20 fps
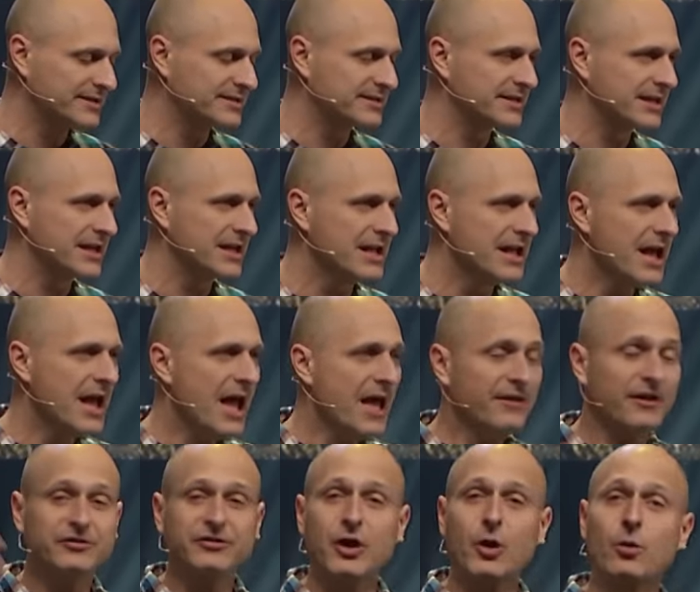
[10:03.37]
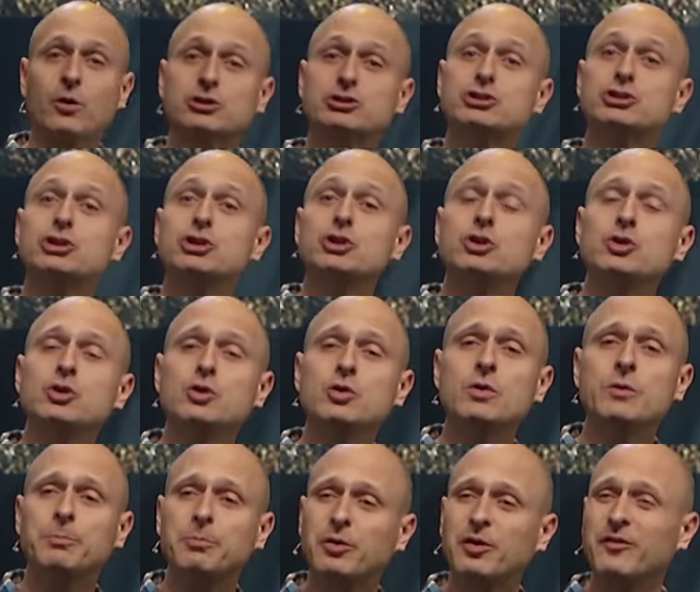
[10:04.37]
see that there were two
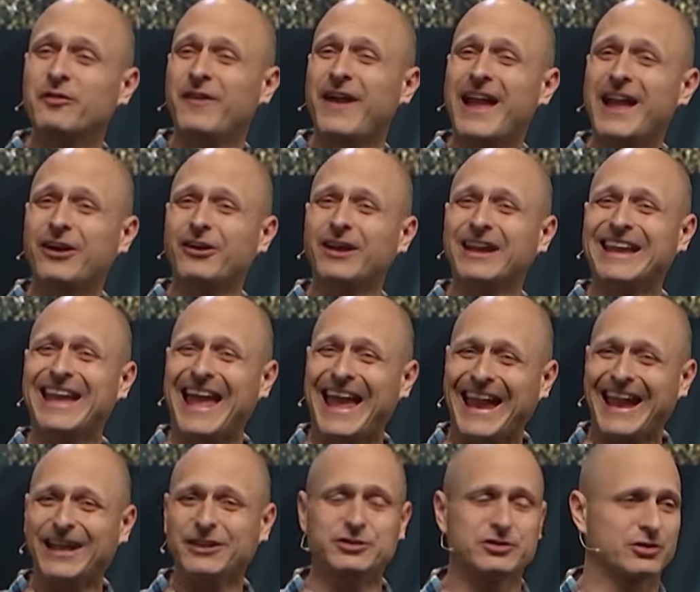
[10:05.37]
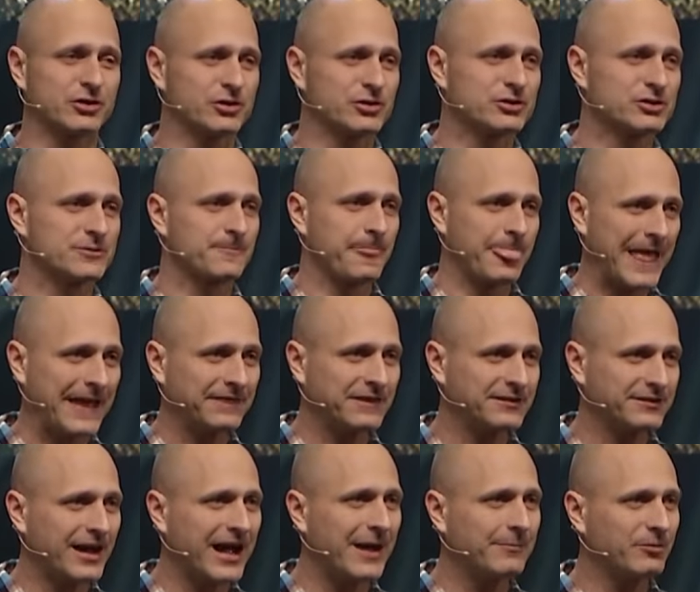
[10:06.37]
prevailing answers at the
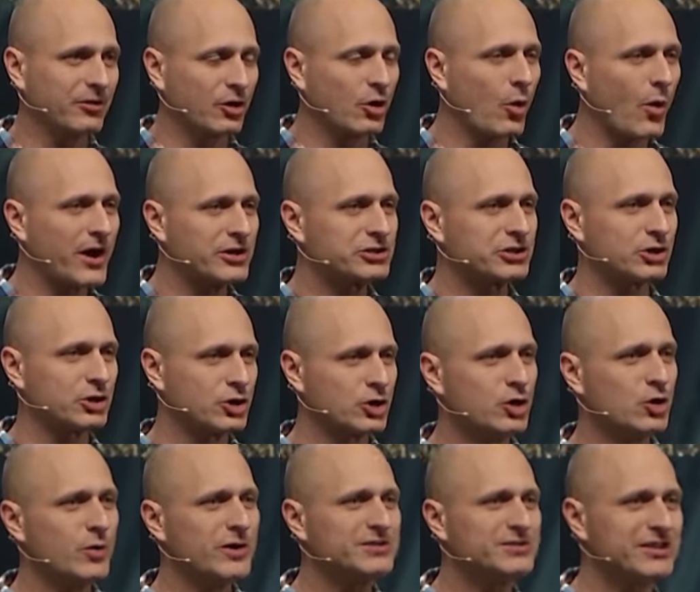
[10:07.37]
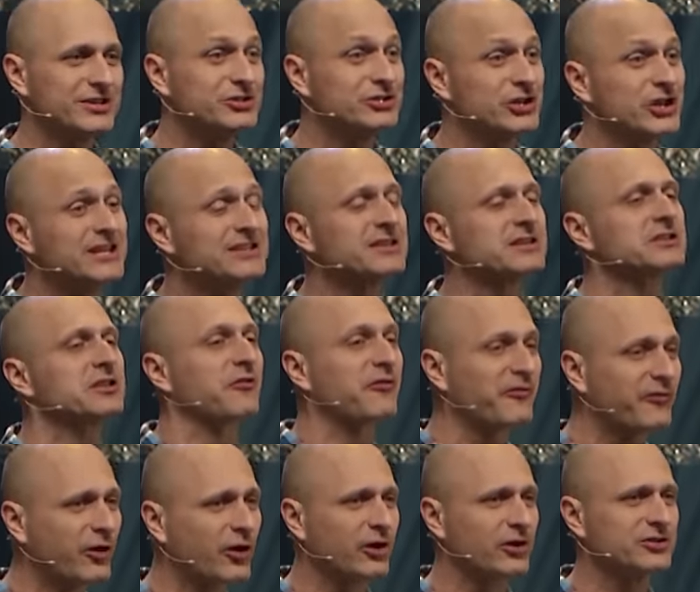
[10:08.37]
time to the question, who is this Jesus? The
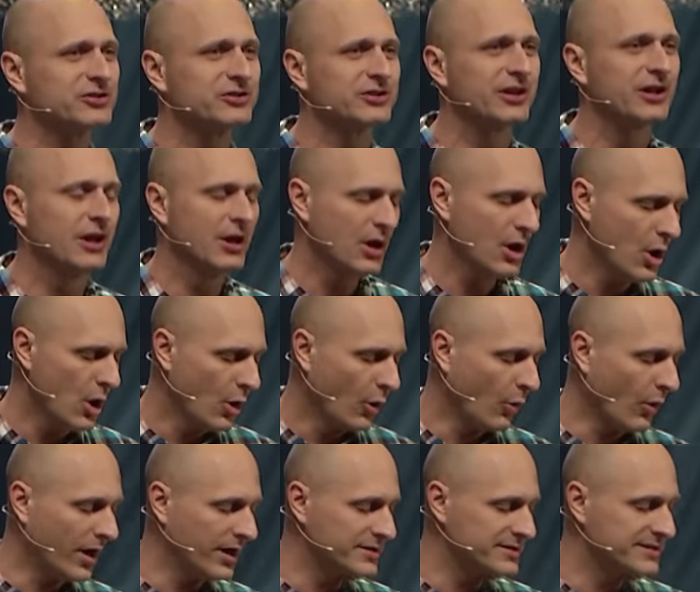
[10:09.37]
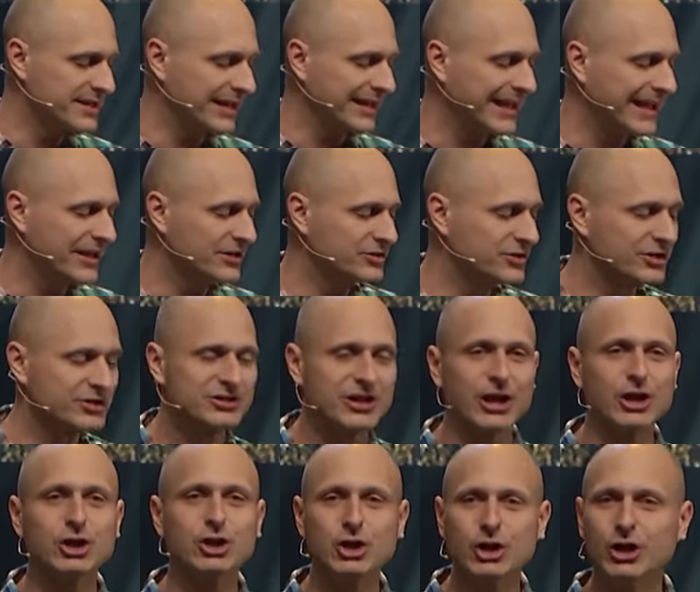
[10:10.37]
first was that he is just a
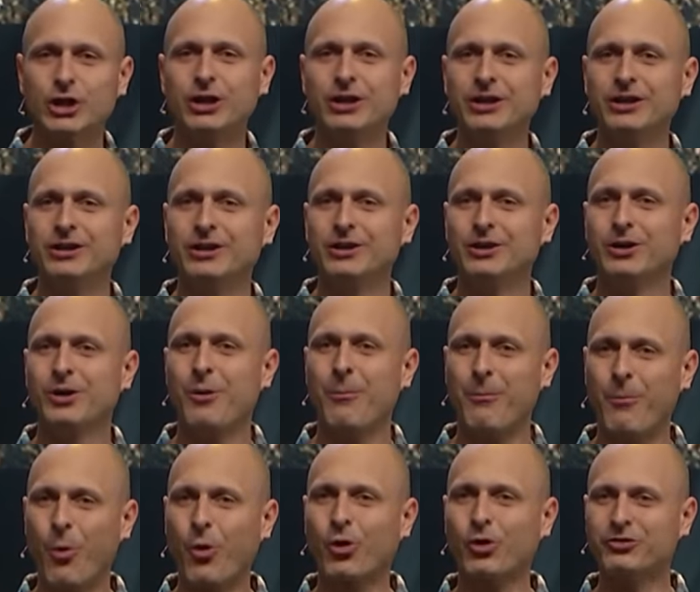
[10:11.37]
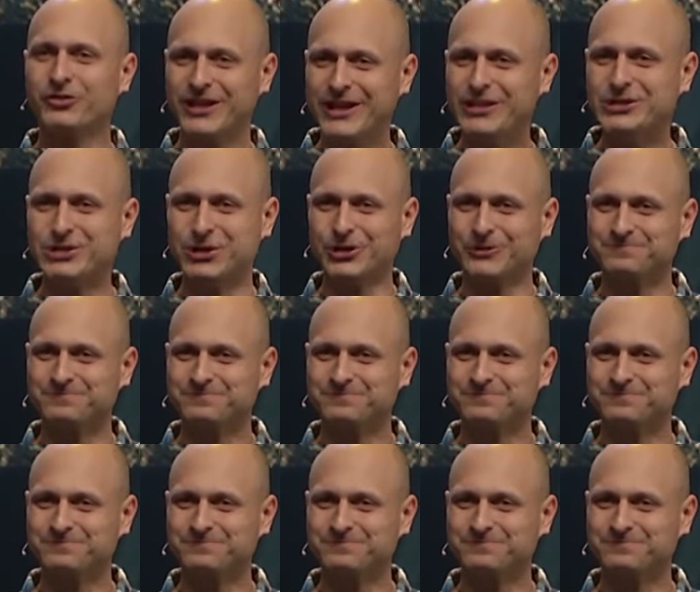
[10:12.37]
good moral teacher.